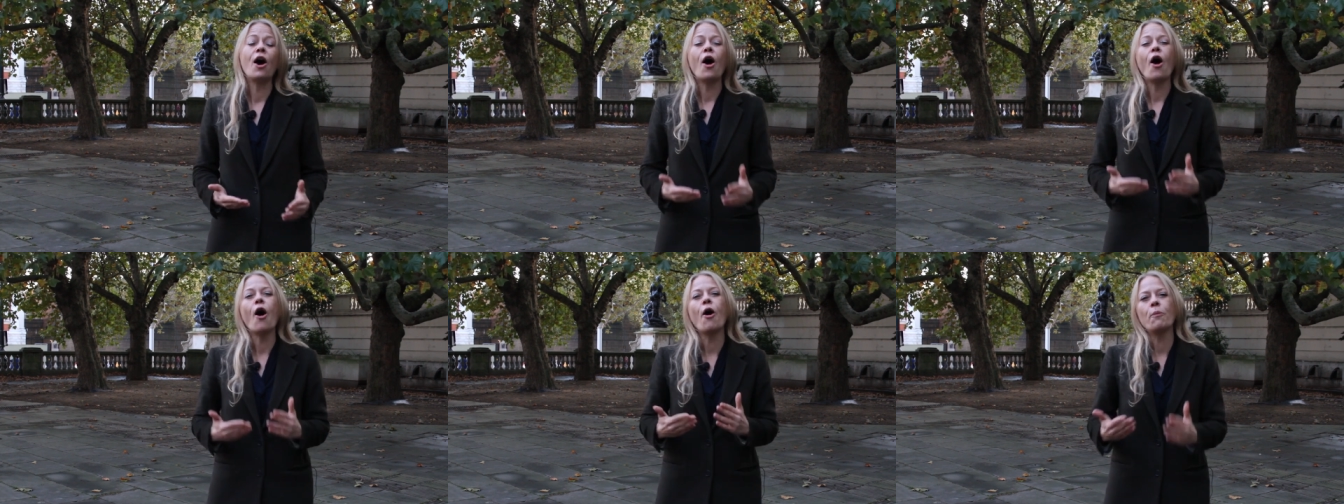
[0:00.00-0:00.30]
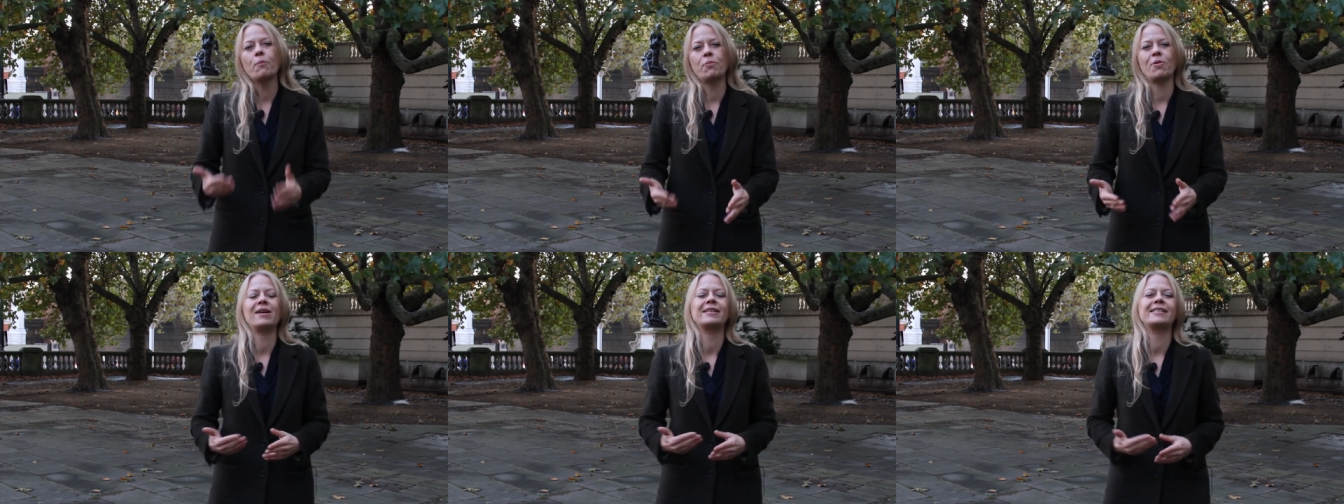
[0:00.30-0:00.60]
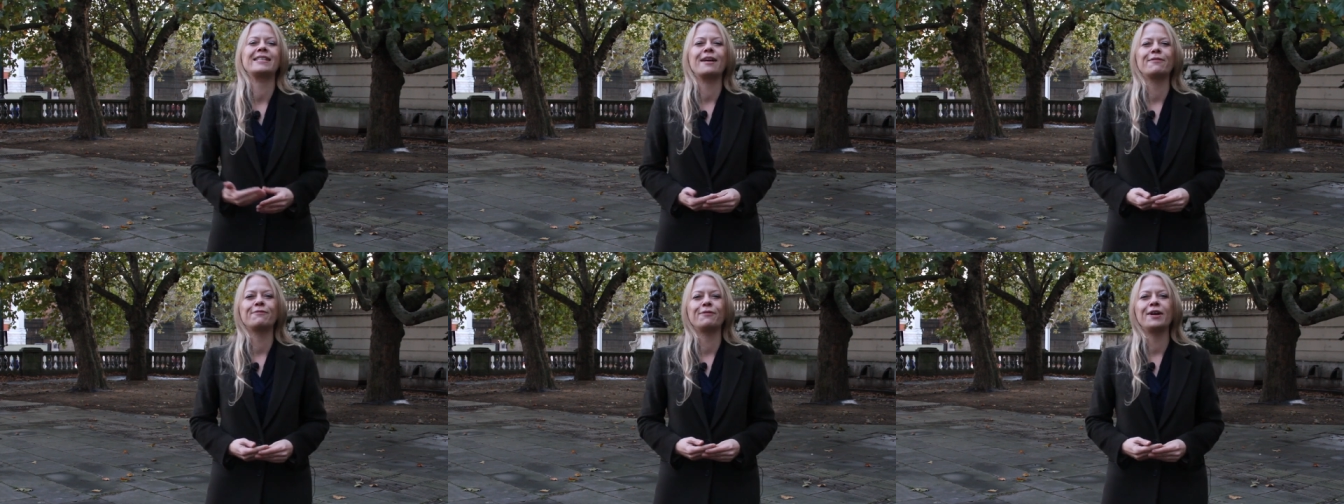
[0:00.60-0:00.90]
on
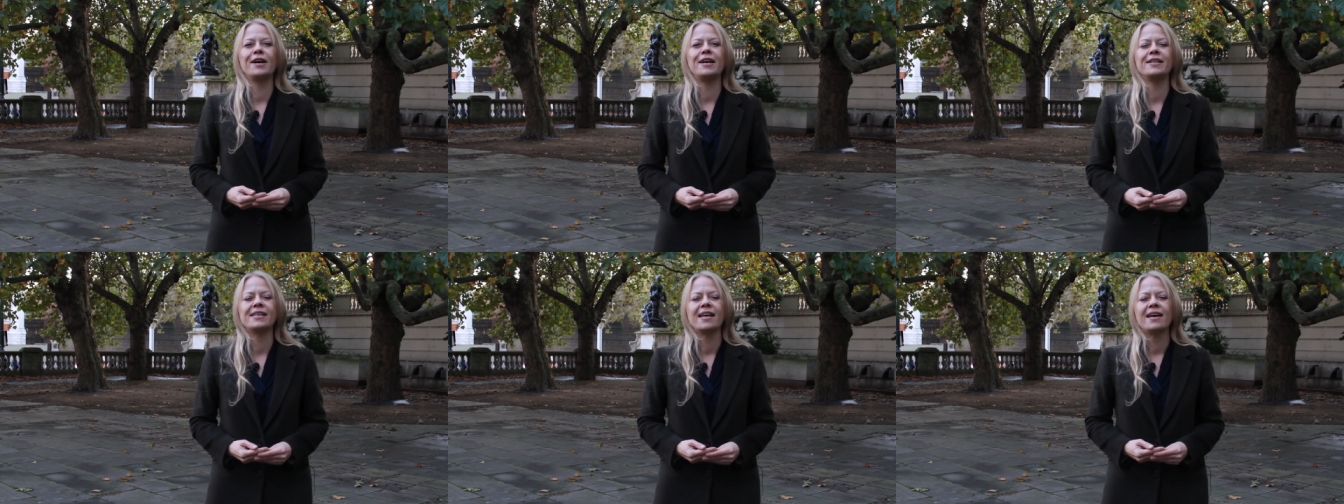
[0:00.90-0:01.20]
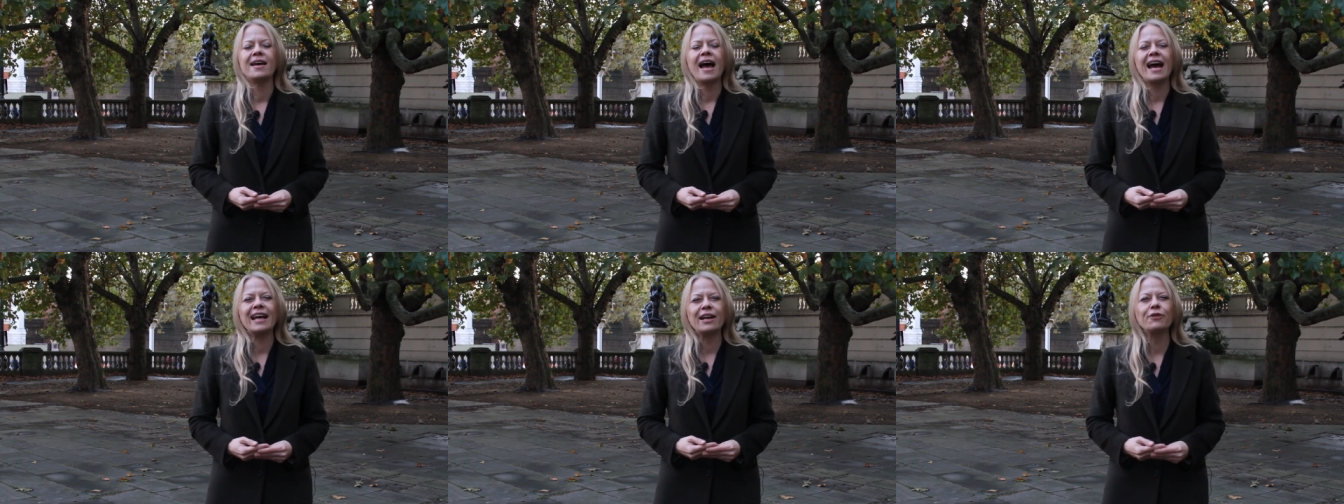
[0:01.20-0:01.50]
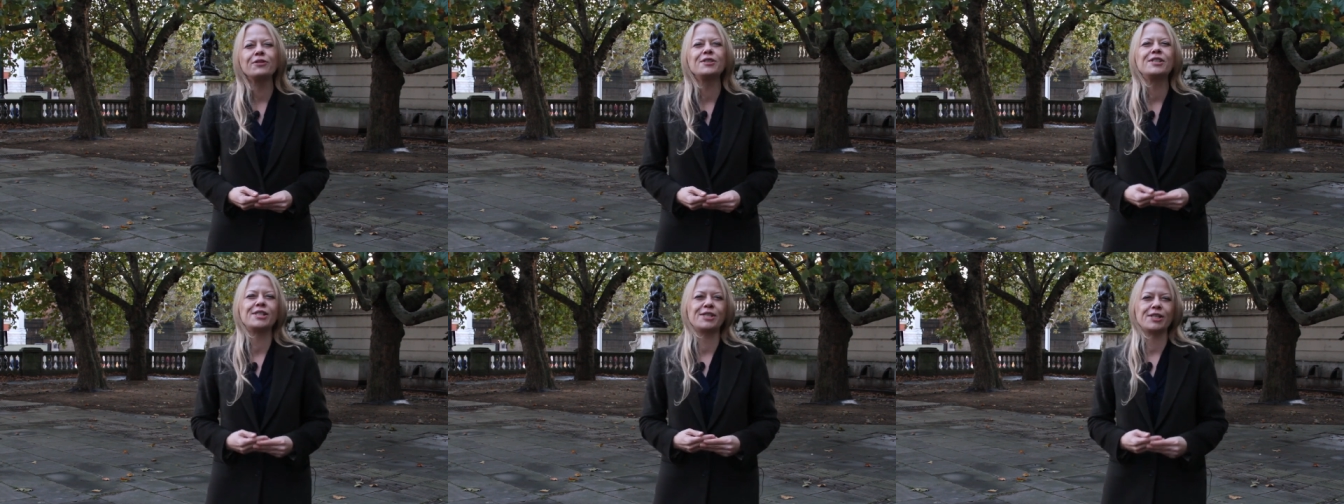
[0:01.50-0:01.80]
press adverts and
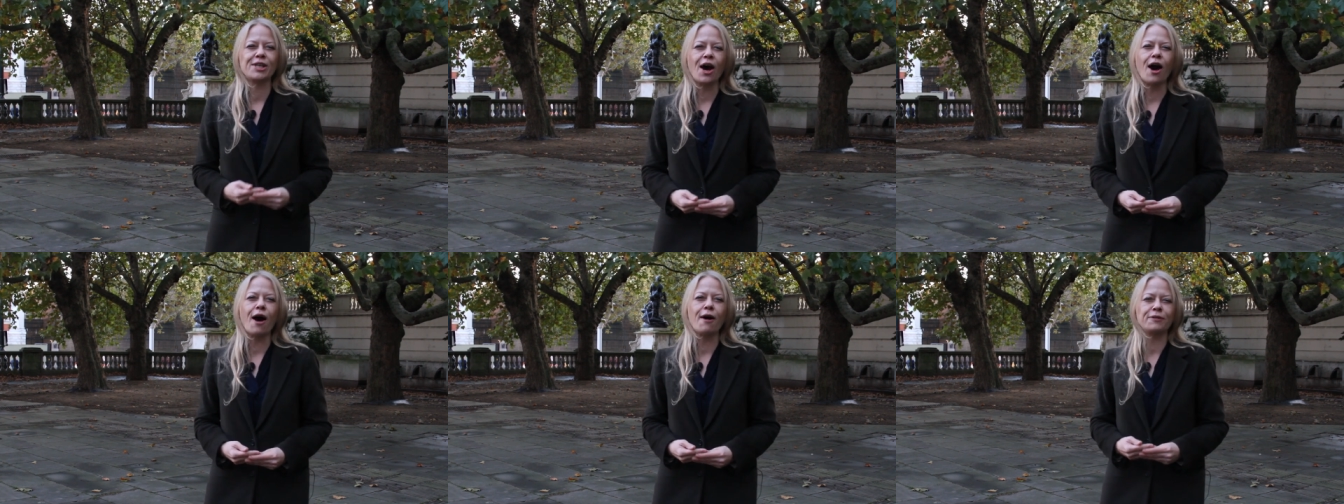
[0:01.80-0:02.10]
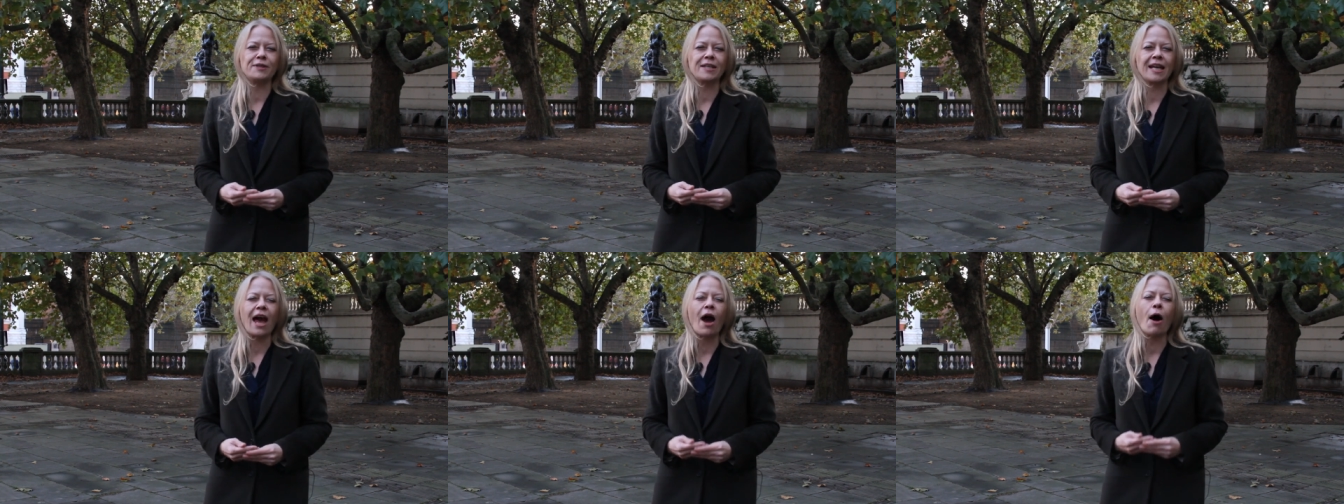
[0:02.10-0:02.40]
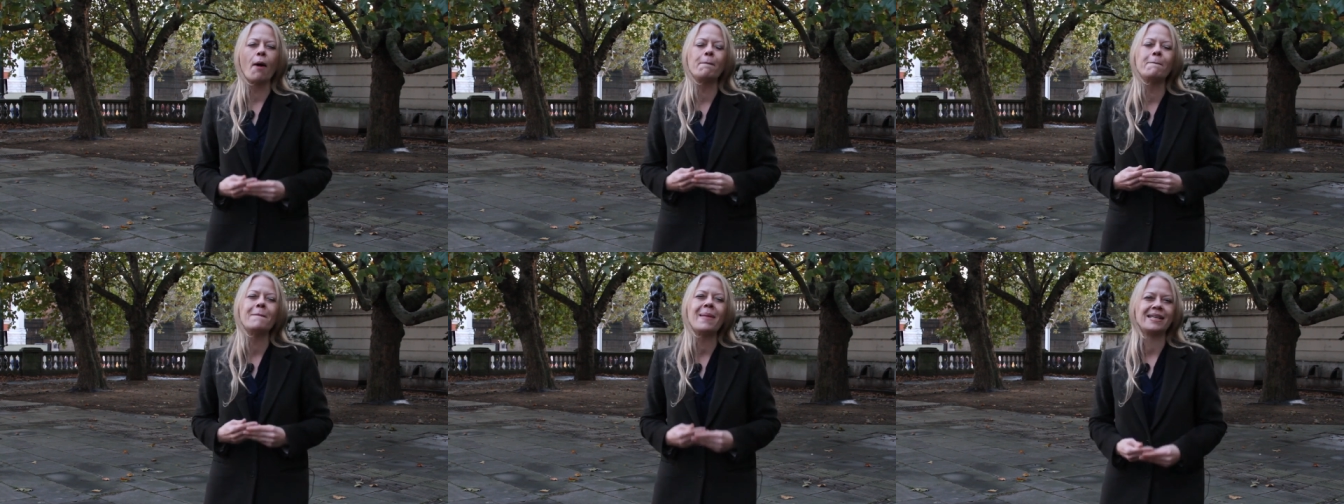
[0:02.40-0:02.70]
on staff to get
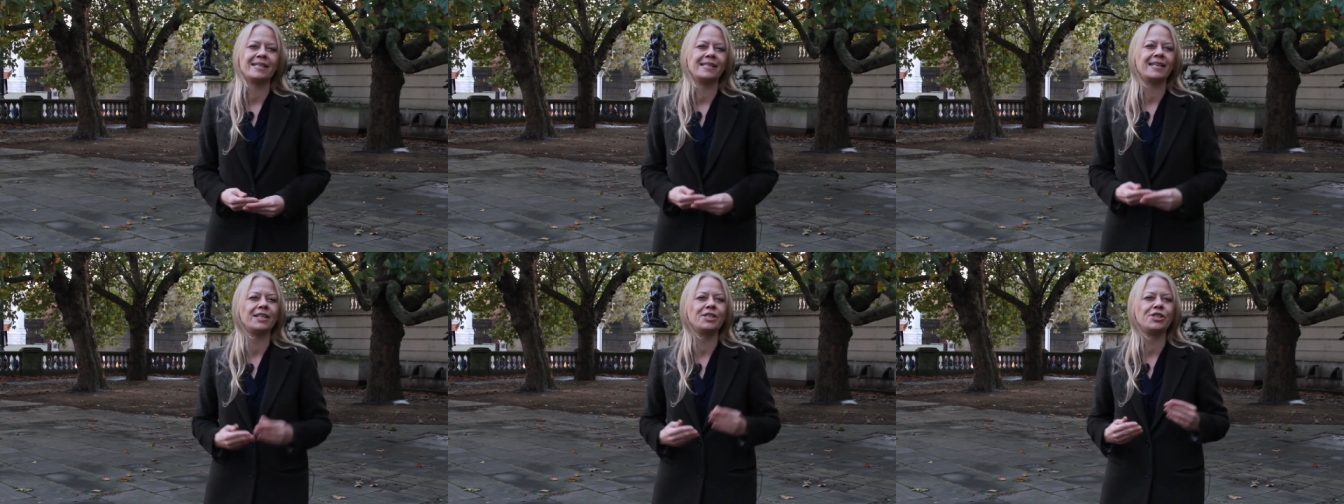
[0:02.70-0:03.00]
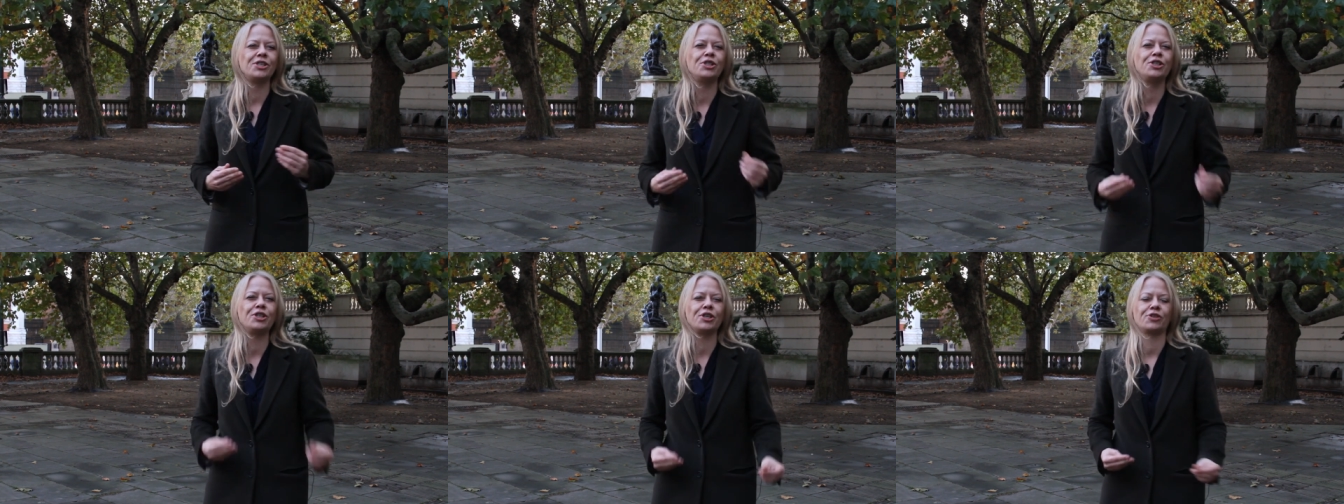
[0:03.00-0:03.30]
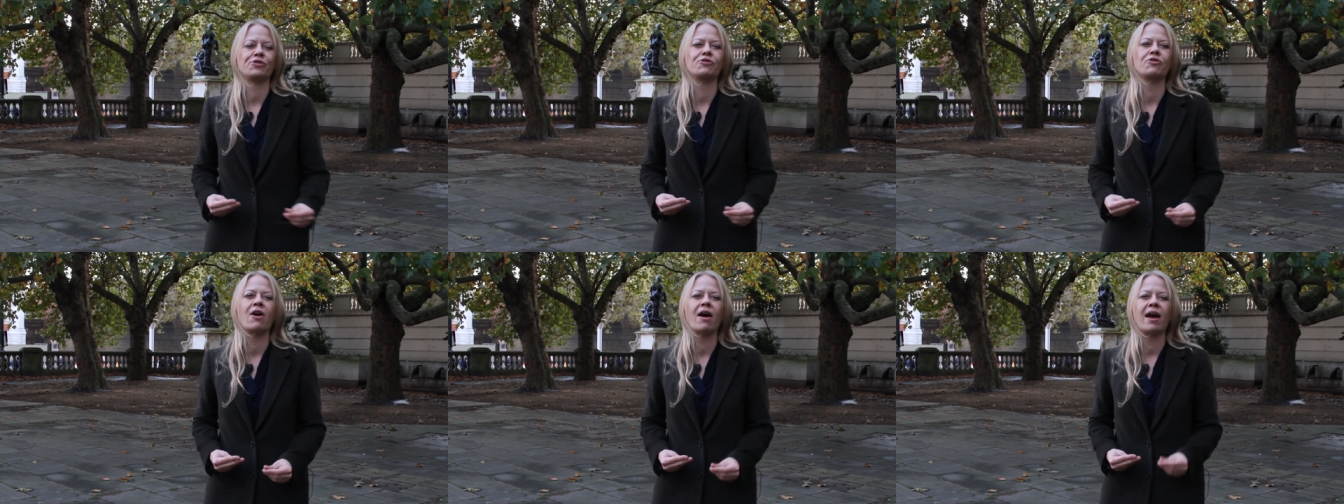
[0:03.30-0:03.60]
our message
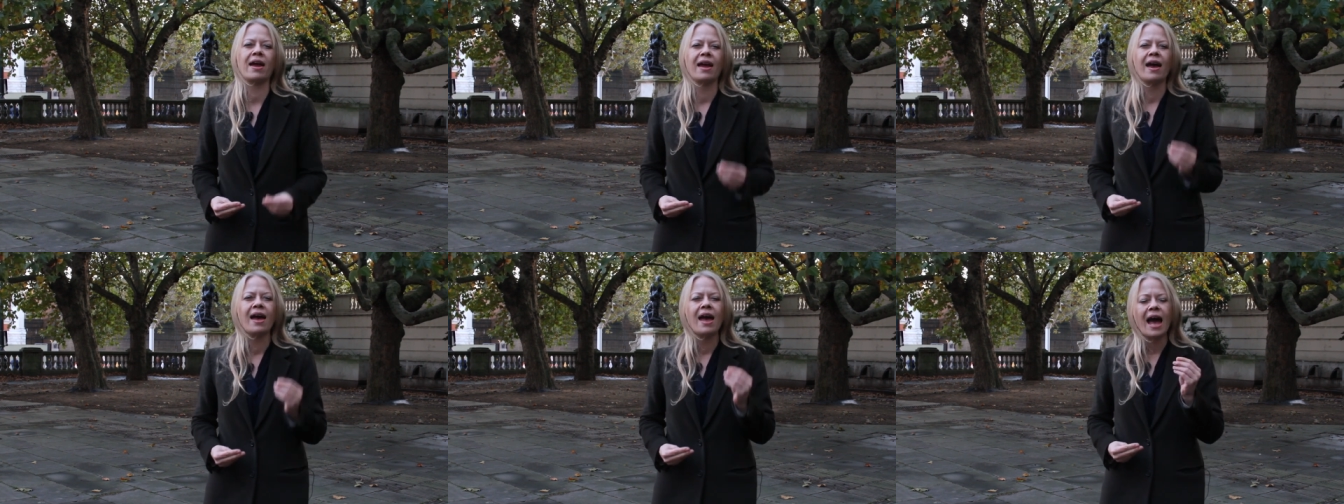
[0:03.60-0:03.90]
just right